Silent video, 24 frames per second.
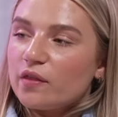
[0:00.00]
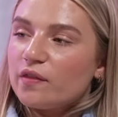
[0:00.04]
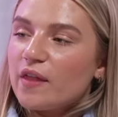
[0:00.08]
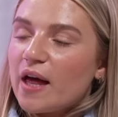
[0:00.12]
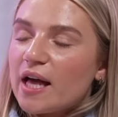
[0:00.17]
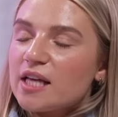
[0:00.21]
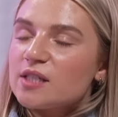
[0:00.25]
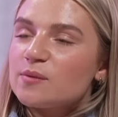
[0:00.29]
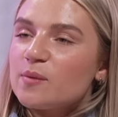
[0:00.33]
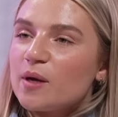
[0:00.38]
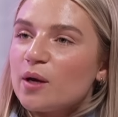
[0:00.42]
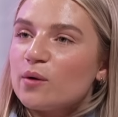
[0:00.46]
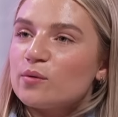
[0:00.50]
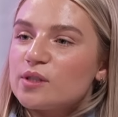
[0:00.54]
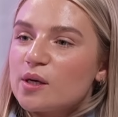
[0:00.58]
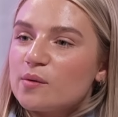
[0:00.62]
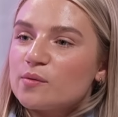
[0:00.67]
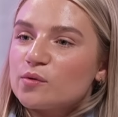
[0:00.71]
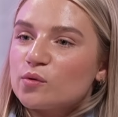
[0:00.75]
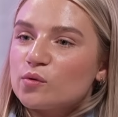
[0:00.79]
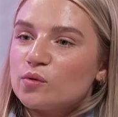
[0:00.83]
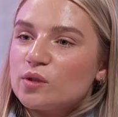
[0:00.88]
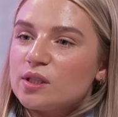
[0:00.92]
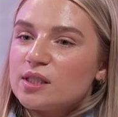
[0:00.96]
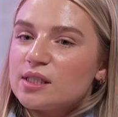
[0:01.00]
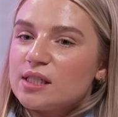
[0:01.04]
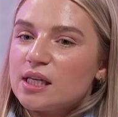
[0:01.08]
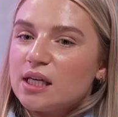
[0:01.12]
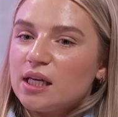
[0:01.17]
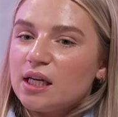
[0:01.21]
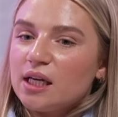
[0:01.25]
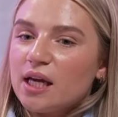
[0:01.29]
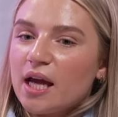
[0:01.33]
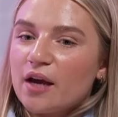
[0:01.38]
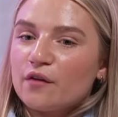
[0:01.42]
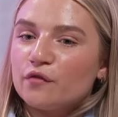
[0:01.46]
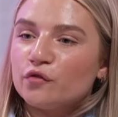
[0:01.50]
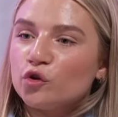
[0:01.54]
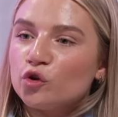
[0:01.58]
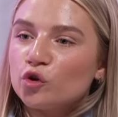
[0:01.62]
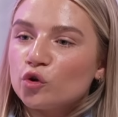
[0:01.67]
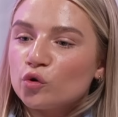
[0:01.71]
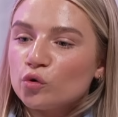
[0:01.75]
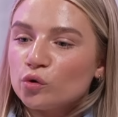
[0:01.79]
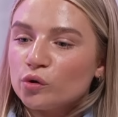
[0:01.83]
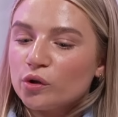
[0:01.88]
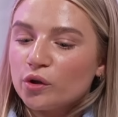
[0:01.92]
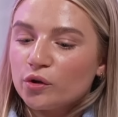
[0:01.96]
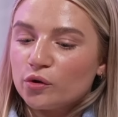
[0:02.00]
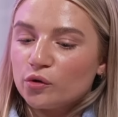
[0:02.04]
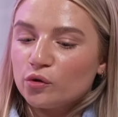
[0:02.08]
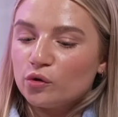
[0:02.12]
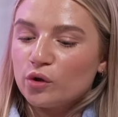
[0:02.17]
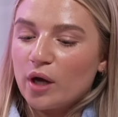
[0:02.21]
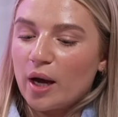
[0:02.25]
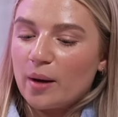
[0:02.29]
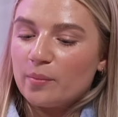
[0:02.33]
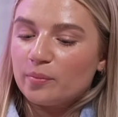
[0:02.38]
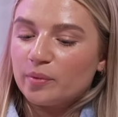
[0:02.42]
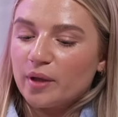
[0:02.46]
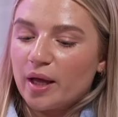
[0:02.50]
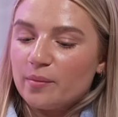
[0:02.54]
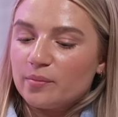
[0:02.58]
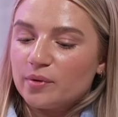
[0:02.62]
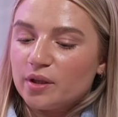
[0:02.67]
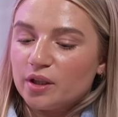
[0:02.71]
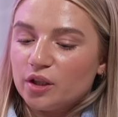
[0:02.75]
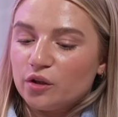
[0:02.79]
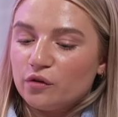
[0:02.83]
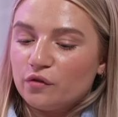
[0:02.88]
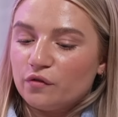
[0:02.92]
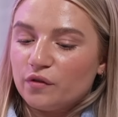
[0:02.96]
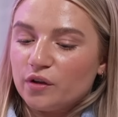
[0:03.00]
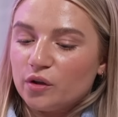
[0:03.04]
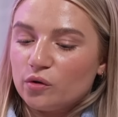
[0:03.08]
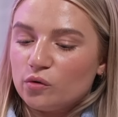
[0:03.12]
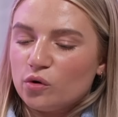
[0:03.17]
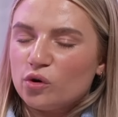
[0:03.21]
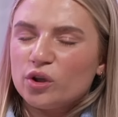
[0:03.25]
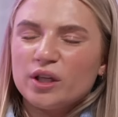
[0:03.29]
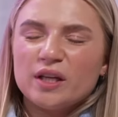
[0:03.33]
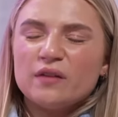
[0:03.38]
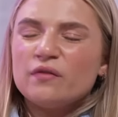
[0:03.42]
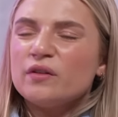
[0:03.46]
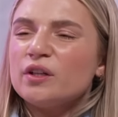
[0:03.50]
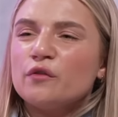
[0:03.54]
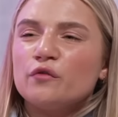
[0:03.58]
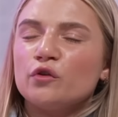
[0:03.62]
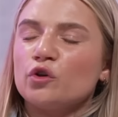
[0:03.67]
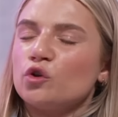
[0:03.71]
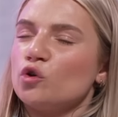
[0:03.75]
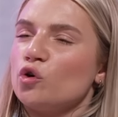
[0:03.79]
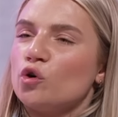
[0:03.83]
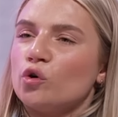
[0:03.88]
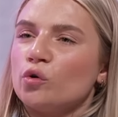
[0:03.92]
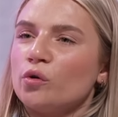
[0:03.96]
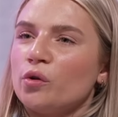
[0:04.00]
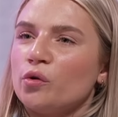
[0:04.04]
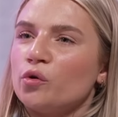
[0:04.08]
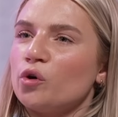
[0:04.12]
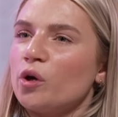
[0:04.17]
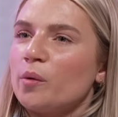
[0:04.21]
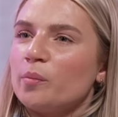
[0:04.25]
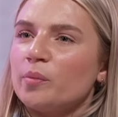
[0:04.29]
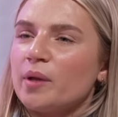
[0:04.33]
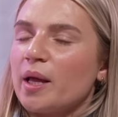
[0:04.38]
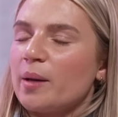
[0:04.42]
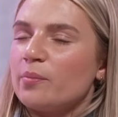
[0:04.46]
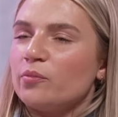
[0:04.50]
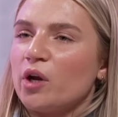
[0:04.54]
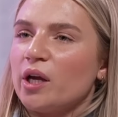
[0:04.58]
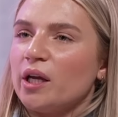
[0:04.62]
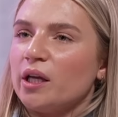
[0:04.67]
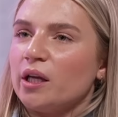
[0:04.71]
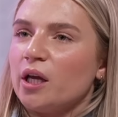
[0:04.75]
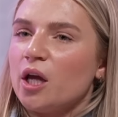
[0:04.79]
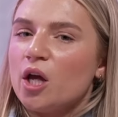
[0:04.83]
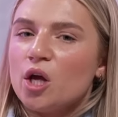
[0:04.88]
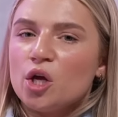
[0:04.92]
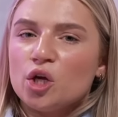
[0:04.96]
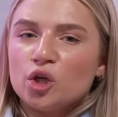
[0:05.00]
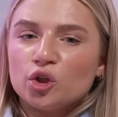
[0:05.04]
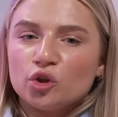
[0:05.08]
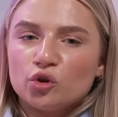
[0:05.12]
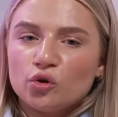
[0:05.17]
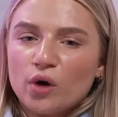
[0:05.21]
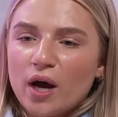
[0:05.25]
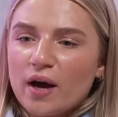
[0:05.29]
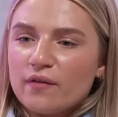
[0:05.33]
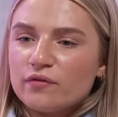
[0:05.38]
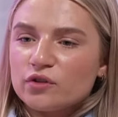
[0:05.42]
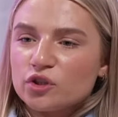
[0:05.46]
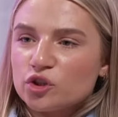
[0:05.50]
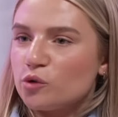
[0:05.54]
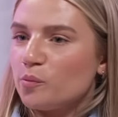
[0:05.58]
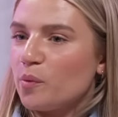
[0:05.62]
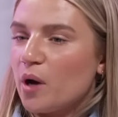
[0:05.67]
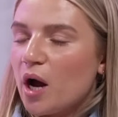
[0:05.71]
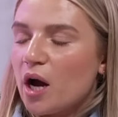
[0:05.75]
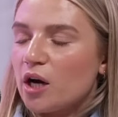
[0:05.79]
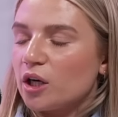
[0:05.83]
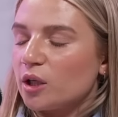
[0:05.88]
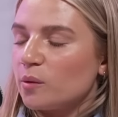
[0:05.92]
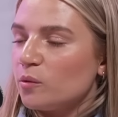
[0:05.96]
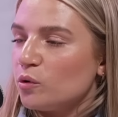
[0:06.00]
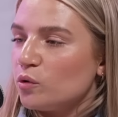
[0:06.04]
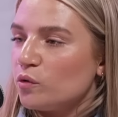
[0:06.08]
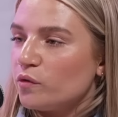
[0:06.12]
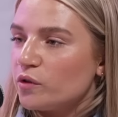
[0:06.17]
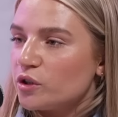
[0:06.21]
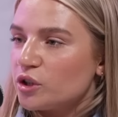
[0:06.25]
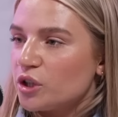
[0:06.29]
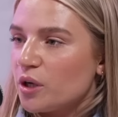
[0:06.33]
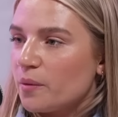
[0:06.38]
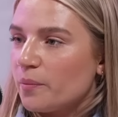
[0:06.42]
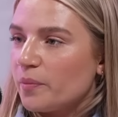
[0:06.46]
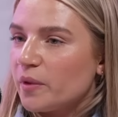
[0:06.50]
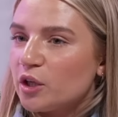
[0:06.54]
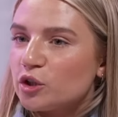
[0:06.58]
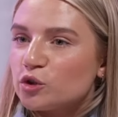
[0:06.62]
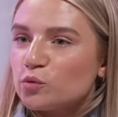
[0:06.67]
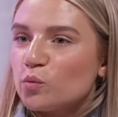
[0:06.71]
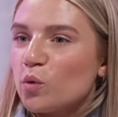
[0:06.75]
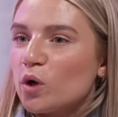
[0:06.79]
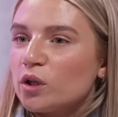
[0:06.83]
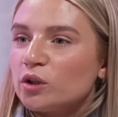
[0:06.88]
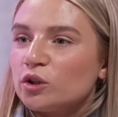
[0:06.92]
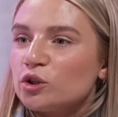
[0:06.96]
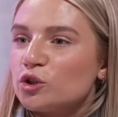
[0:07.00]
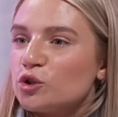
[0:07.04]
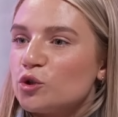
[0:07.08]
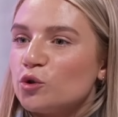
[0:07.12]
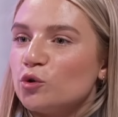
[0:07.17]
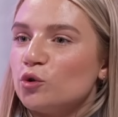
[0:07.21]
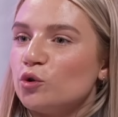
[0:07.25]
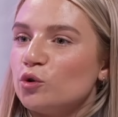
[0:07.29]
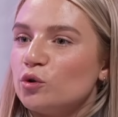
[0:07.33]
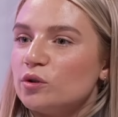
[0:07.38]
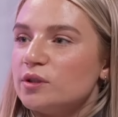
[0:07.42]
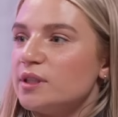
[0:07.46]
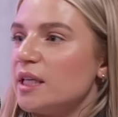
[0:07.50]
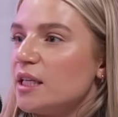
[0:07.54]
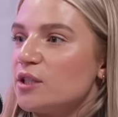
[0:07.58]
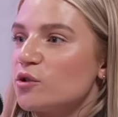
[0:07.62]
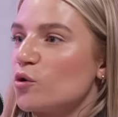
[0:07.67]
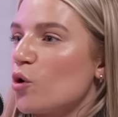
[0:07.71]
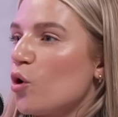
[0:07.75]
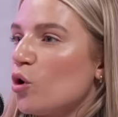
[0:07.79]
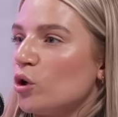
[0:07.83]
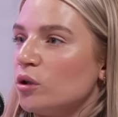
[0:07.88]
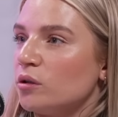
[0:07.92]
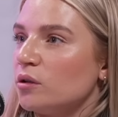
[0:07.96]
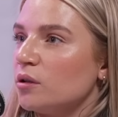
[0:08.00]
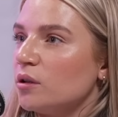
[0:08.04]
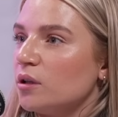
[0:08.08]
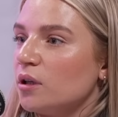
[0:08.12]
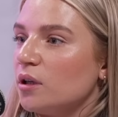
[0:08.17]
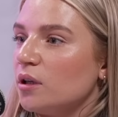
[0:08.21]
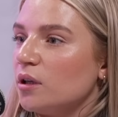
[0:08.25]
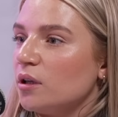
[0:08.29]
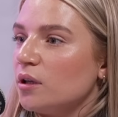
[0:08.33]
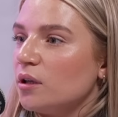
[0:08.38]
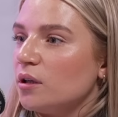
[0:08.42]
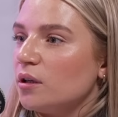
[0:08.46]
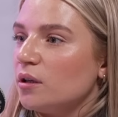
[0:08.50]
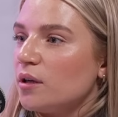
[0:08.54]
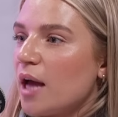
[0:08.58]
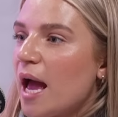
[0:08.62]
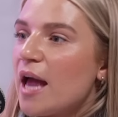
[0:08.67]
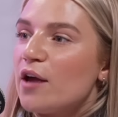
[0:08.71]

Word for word: That's what else I was going to say. If you're going through a blip that you feel, or even if you're not going through a blip, right? You have a stupid argument over something. There's one or two days gone. Yeah.